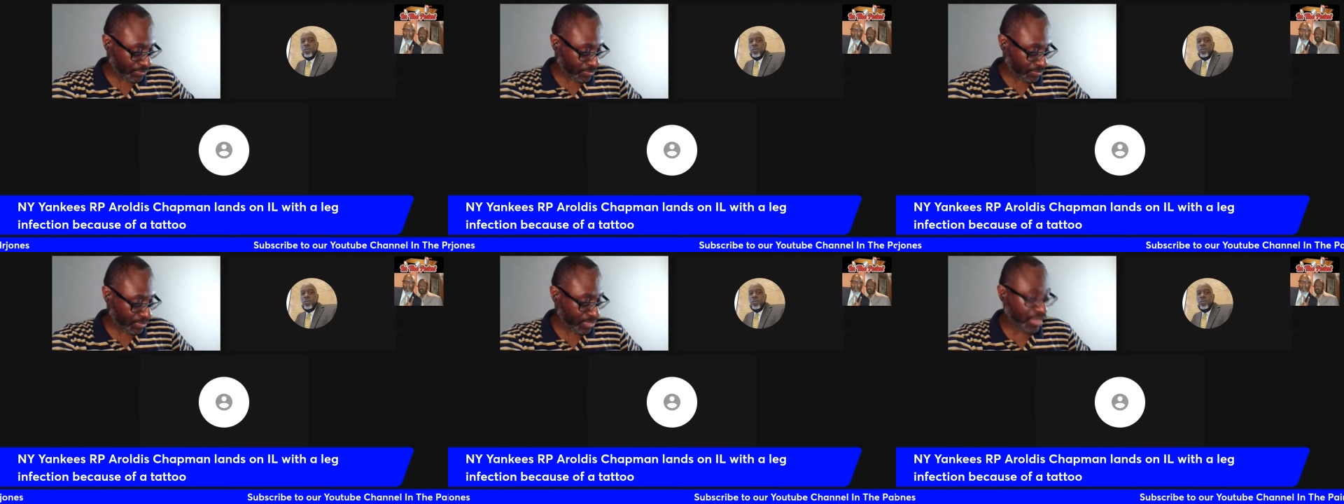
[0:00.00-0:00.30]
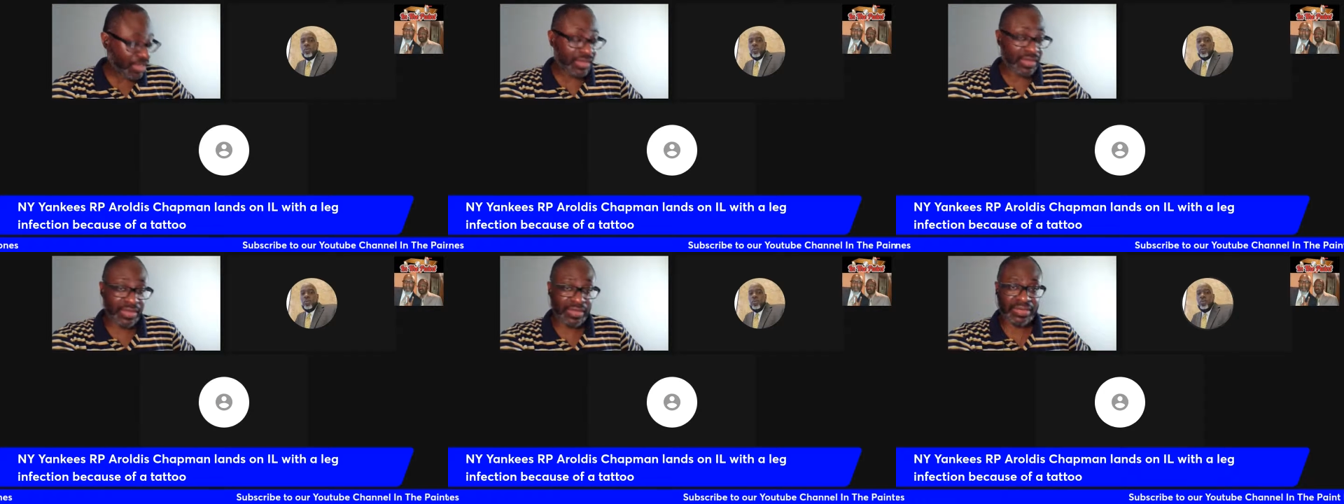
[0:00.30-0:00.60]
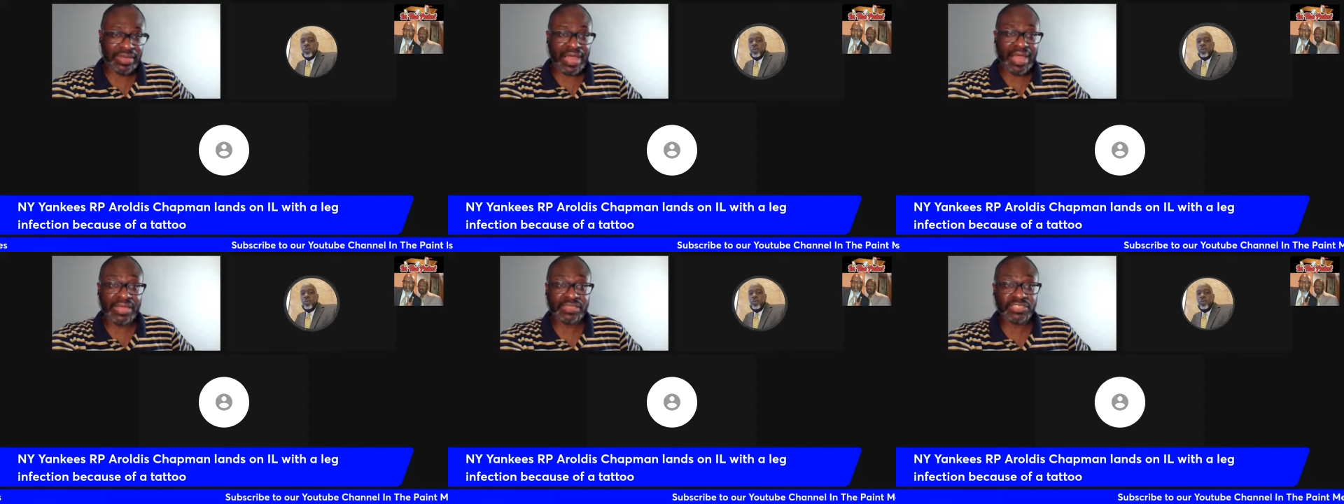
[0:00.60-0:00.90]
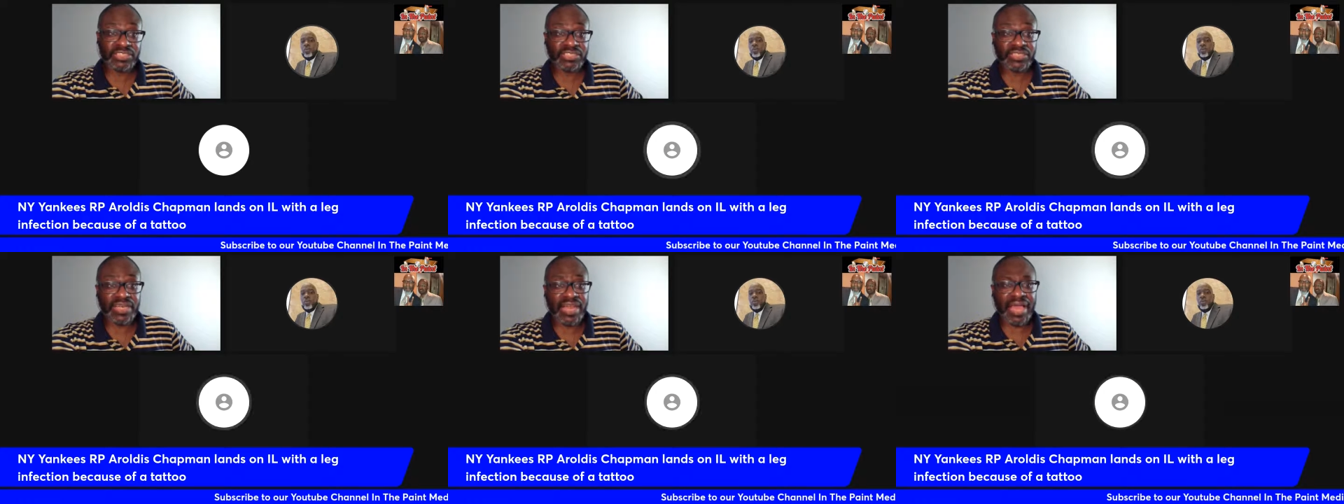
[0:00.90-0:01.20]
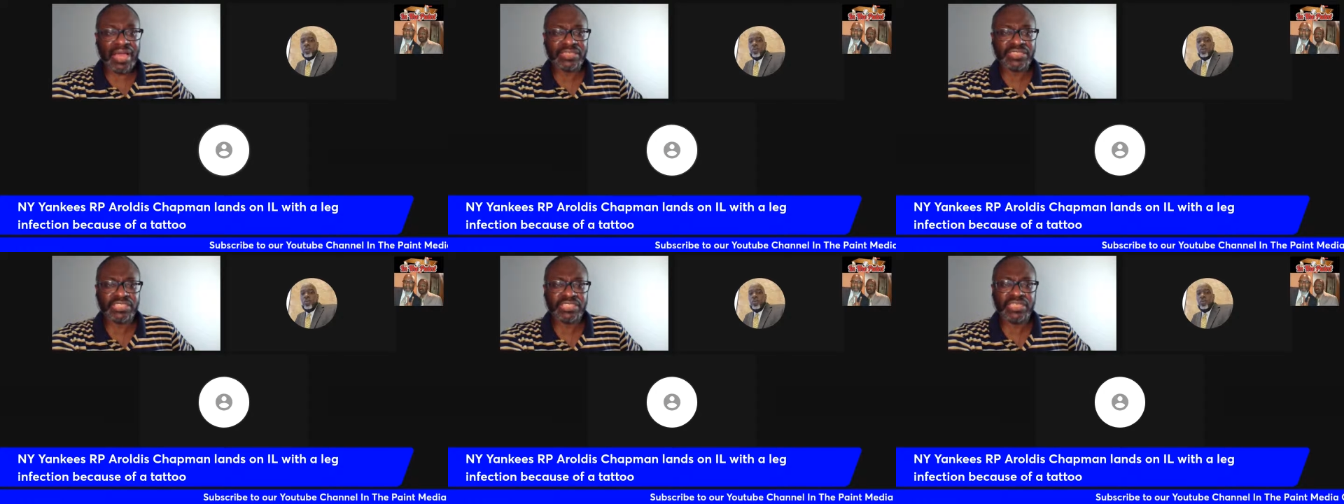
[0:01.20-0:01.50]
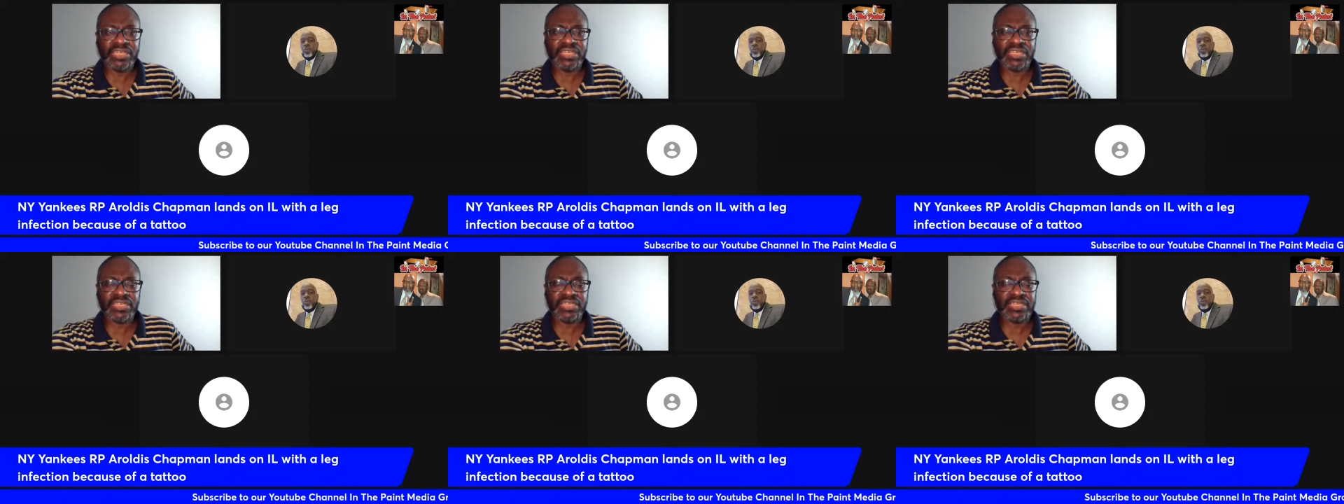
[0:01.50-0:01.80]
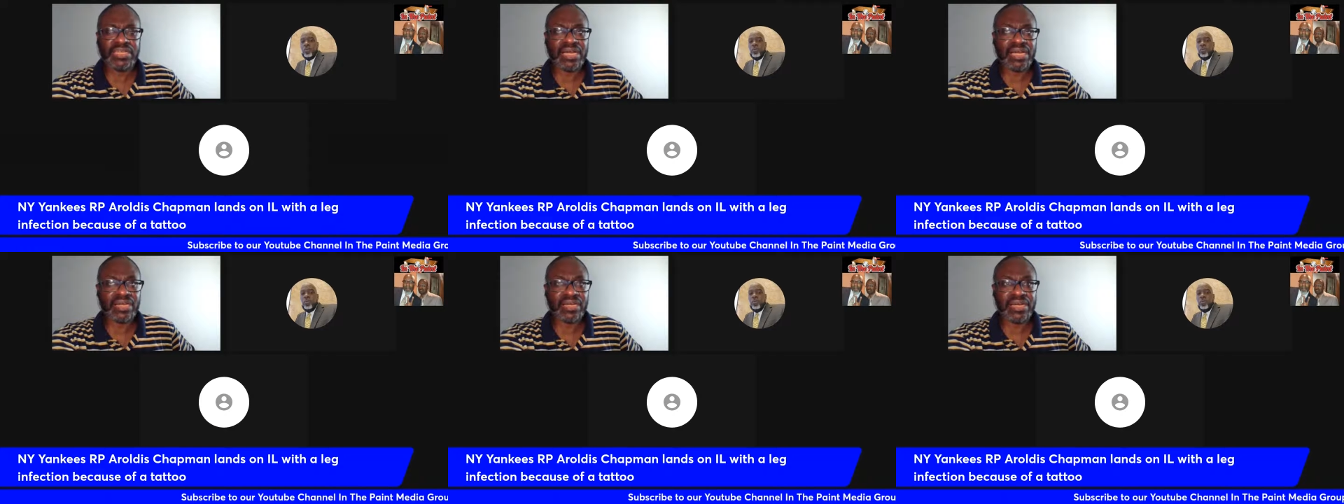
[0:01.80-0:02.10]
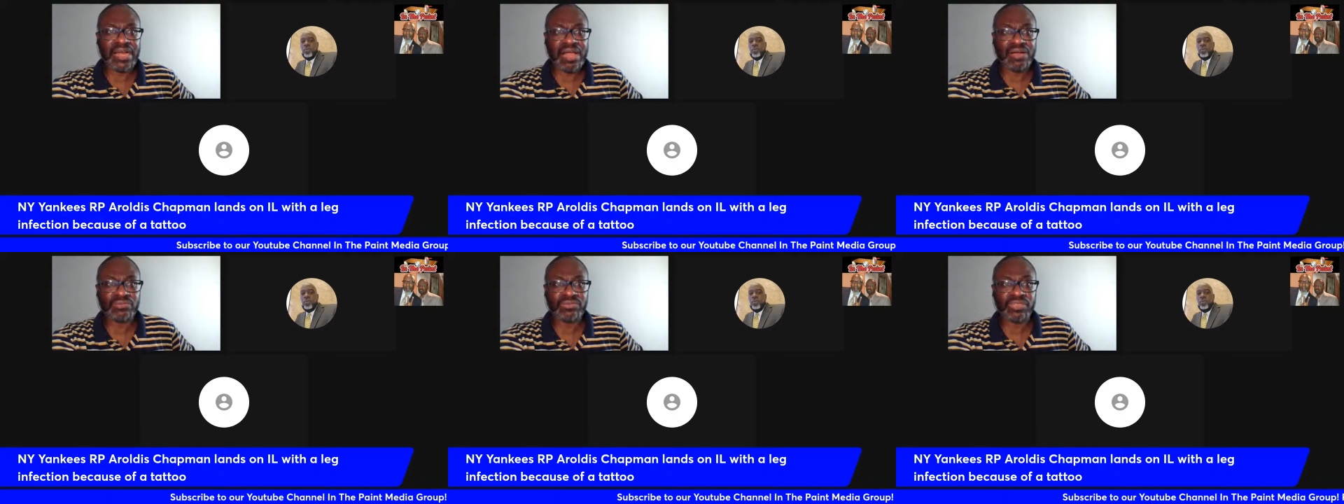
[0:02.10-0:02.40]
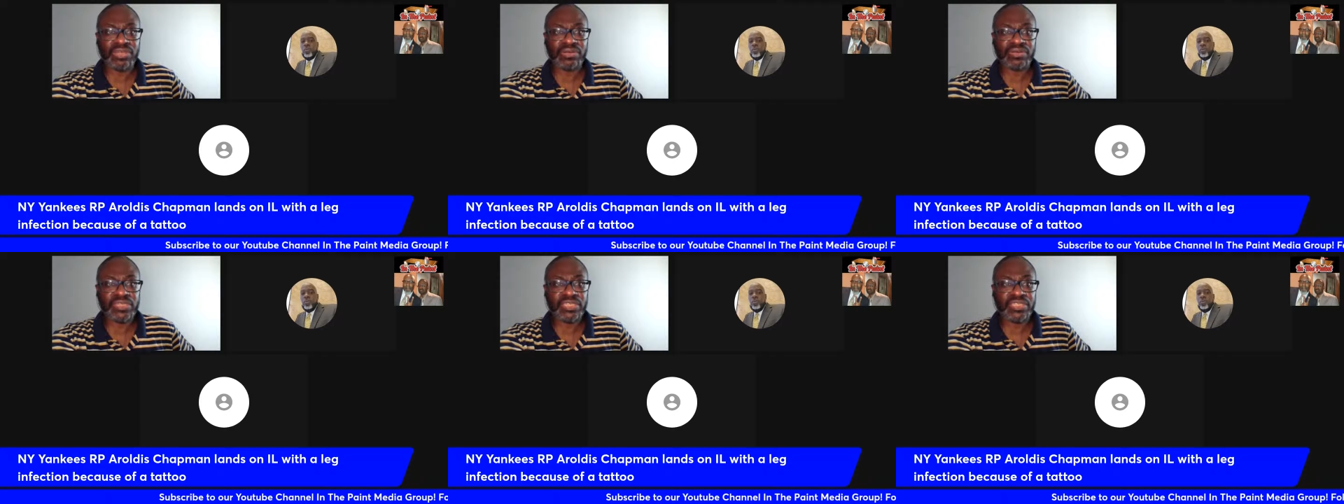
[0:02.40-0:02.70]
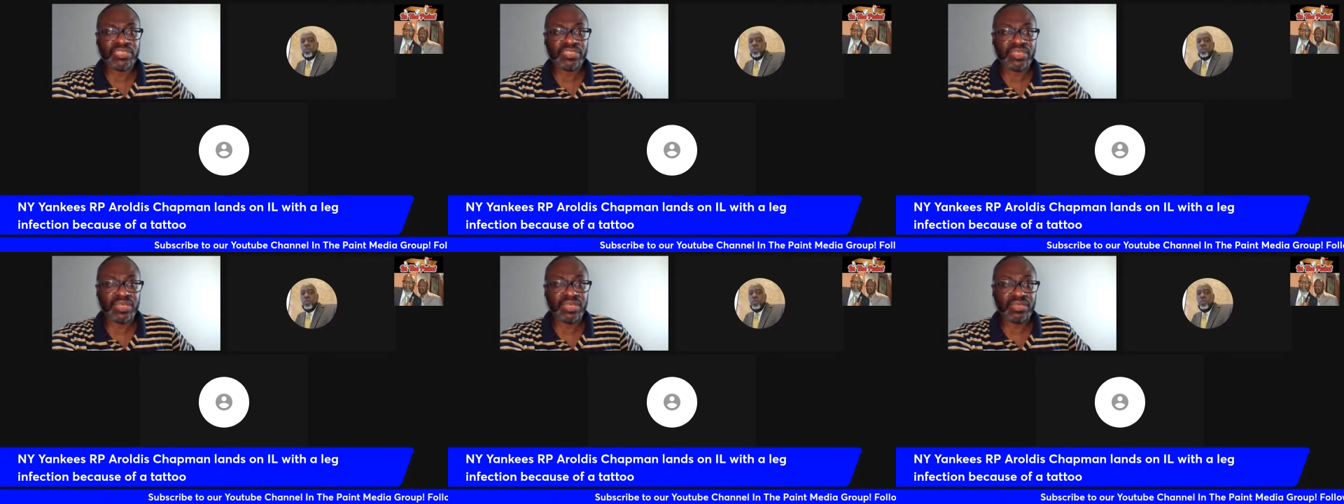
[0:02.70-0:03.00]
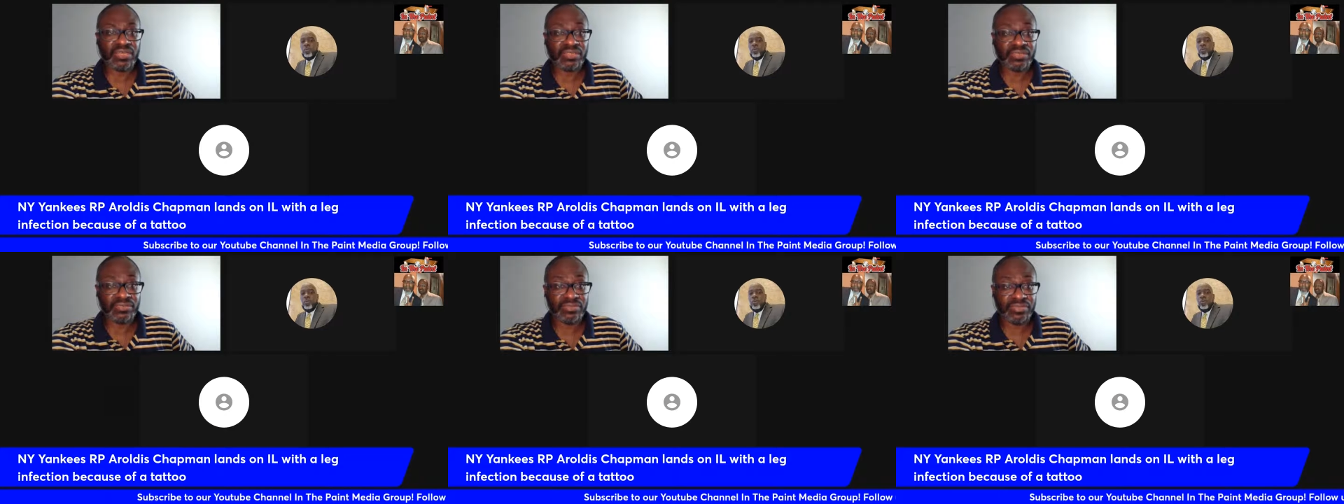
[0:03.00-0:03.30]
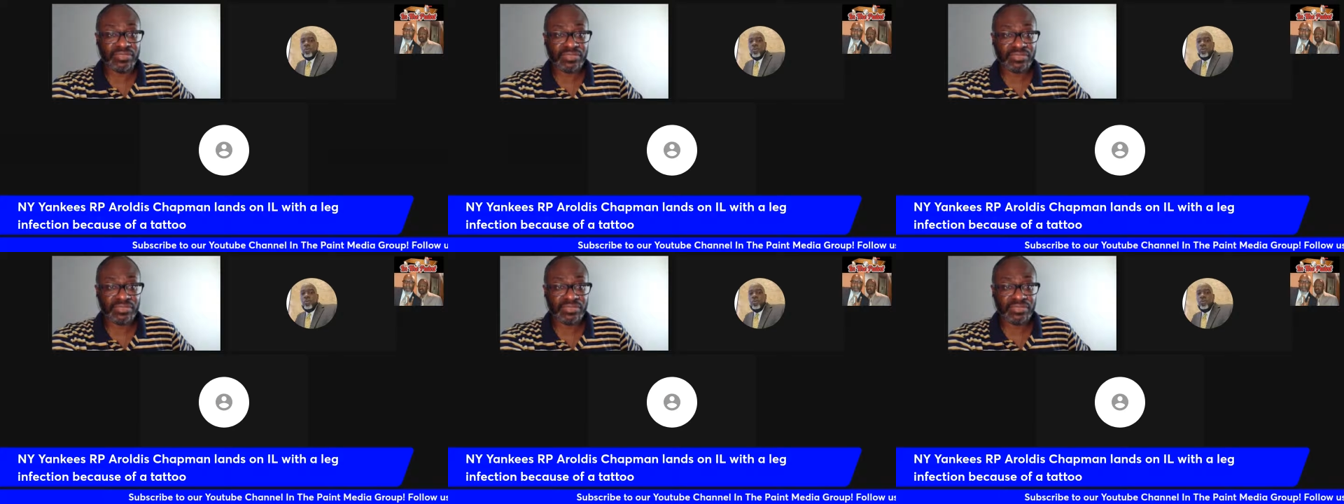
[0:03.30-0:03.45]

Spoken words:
Yeah. And last year he gutted out 30 saves.